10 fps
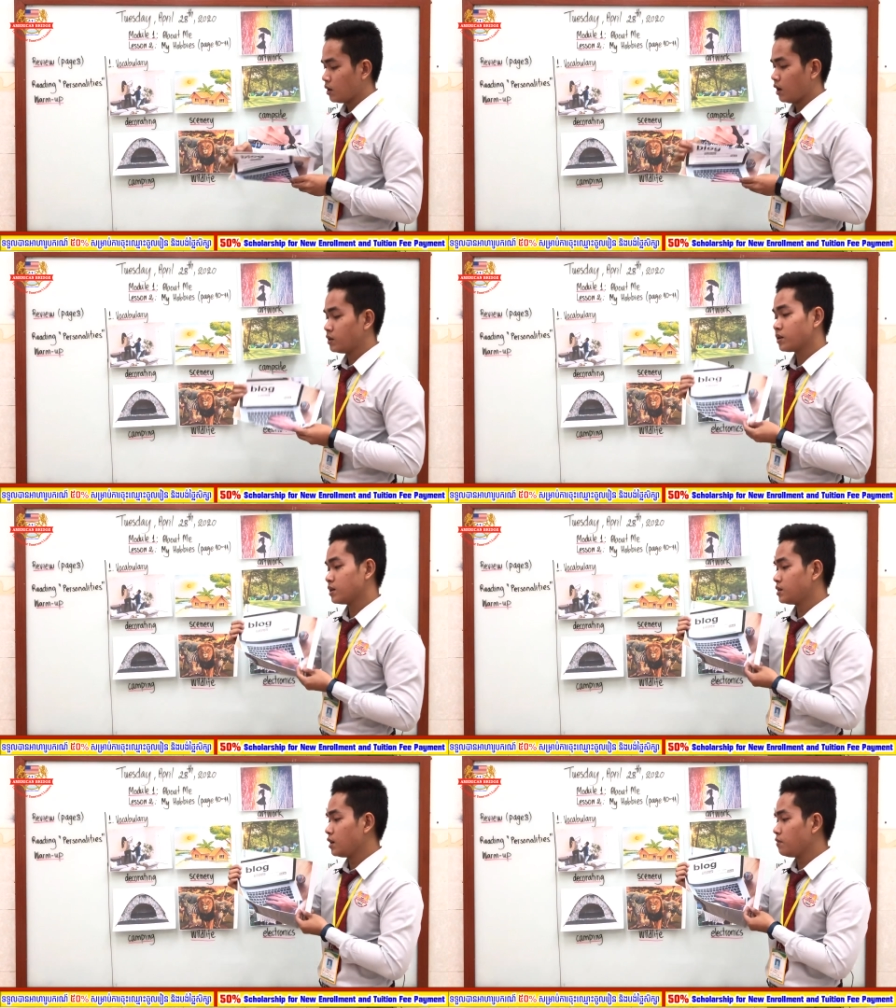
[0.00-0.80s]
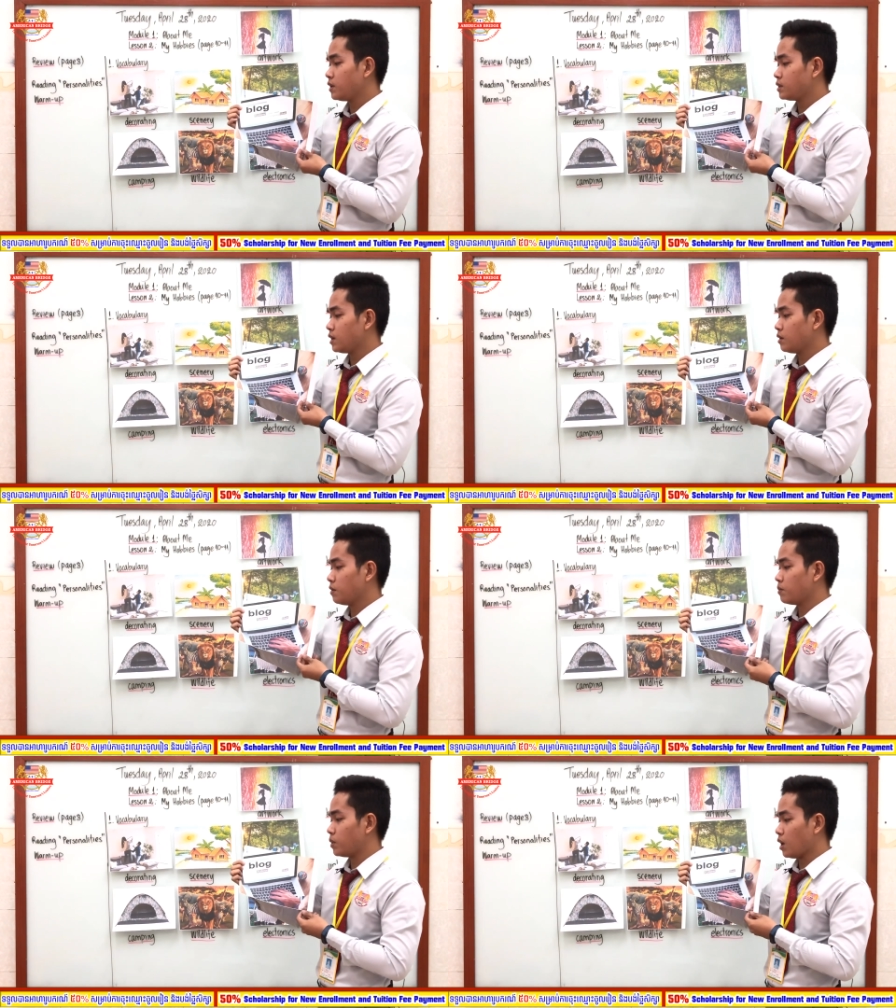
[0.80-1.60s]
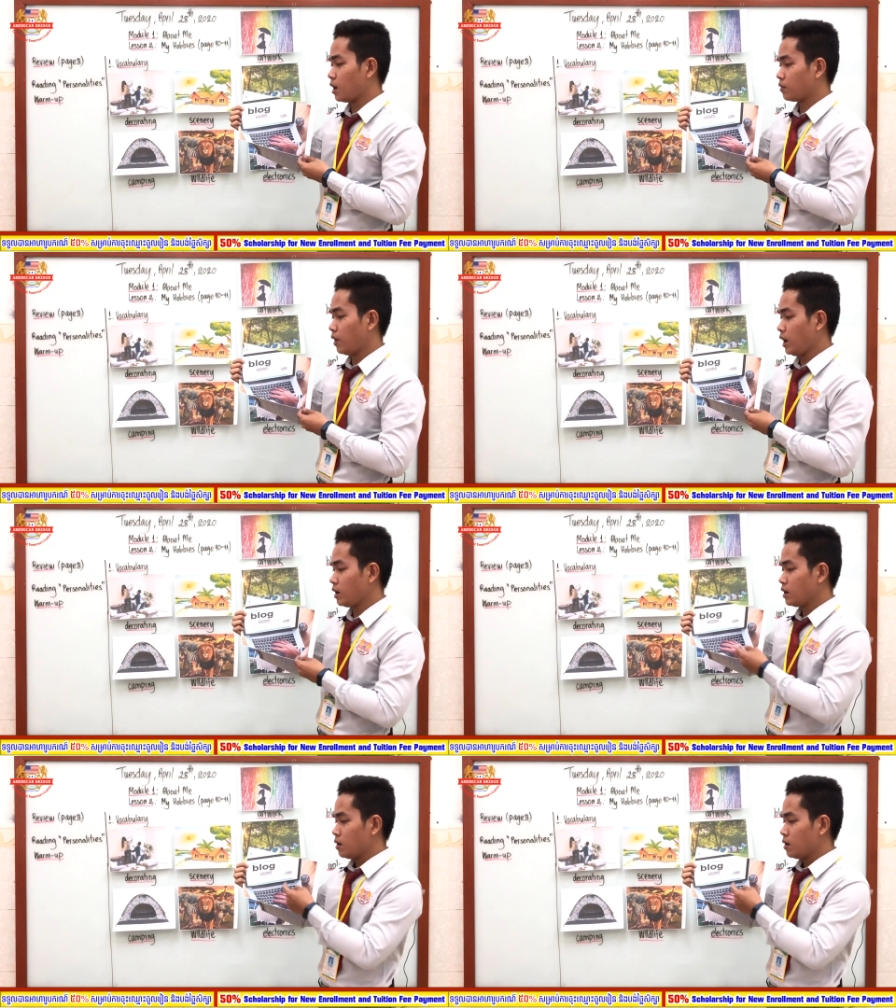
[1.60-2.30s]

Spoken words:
As you can see, we see the word blog, right?